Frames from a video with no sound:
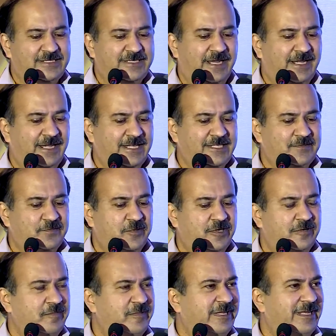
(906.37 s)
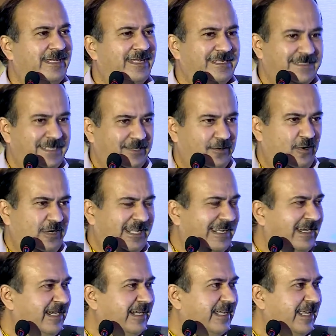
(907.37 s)
headless sperm, tailless, they are not an
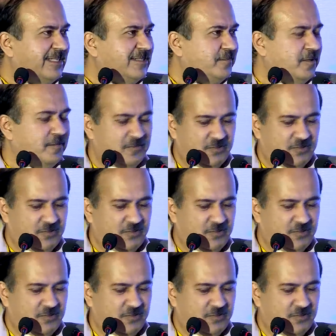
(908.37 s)
intact sperm.